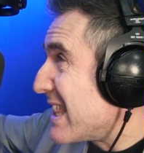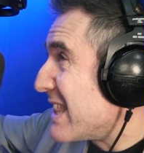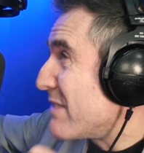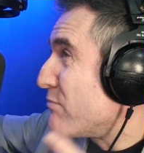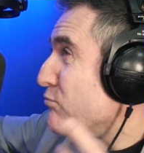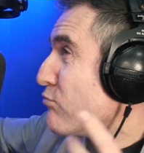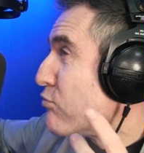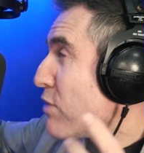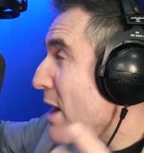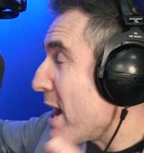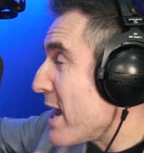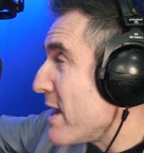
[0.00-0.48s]

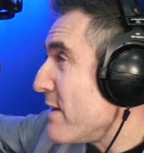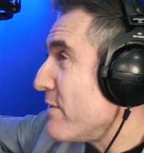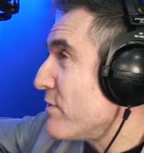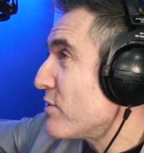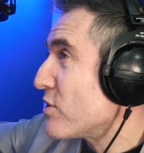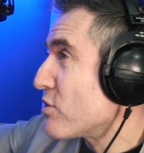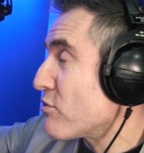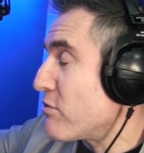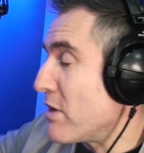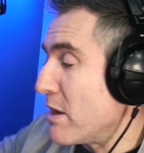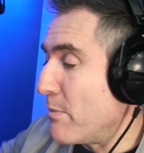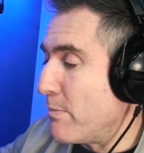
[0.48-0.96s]
Raves
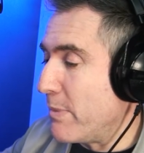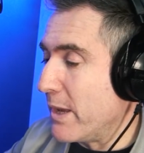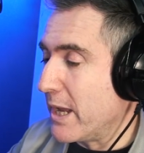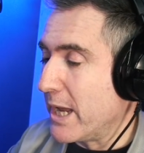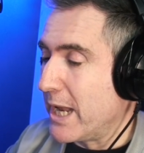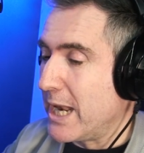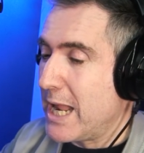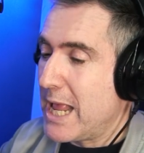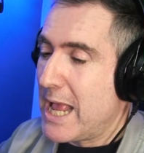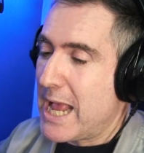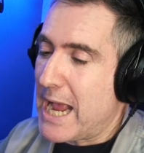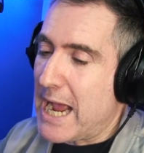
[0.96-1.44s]
creeping
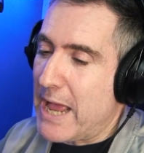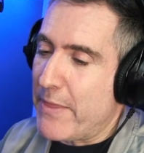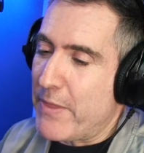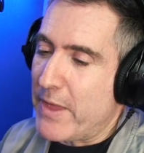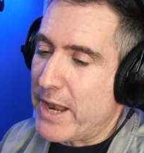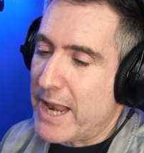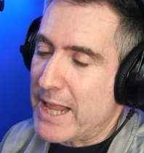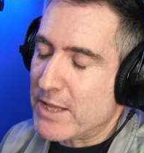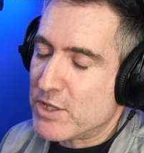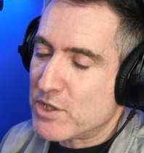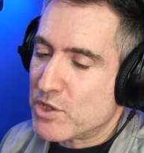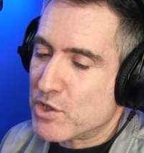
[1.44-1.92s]
in, and
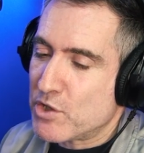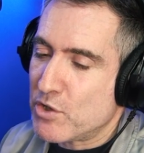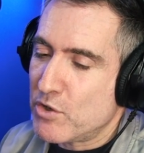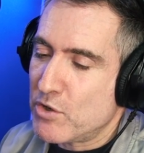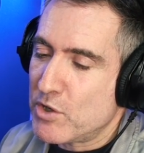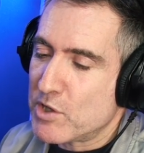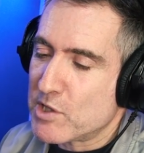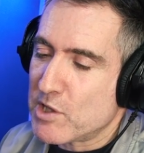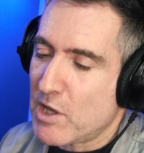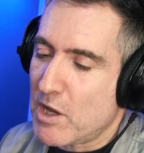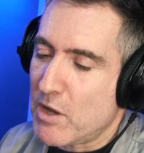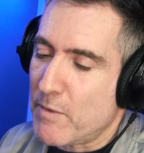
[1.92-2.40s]
then as soon
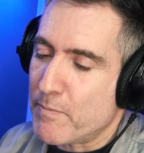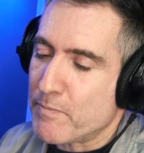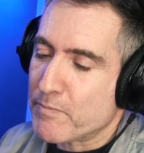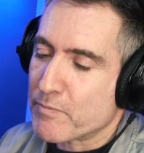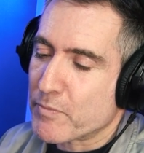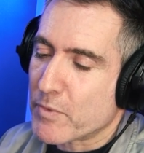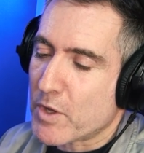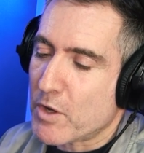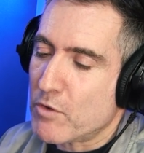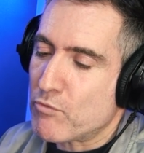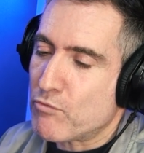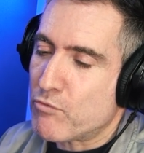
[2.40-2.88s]
as like
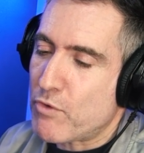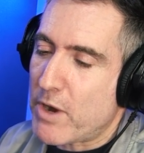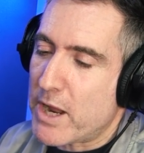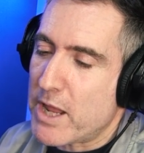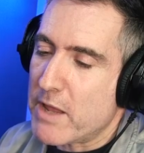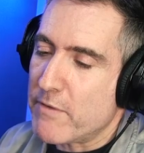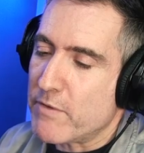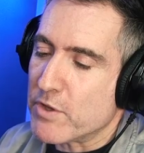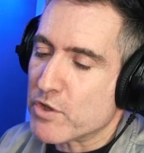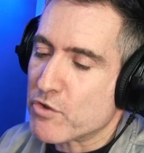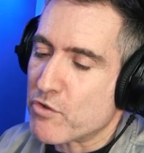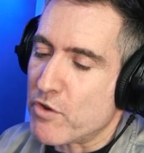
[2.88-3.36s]

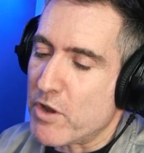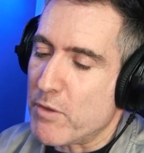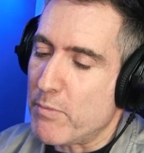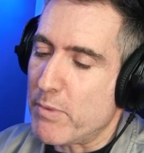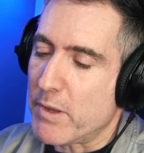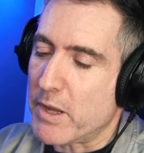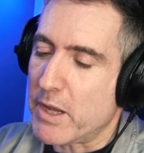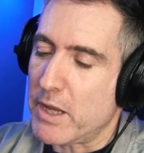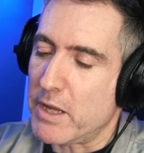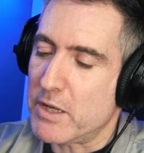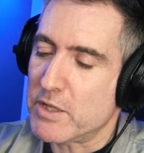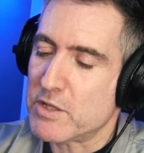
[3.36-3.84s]
rave is
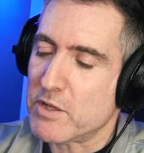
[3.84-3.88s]
creeping in.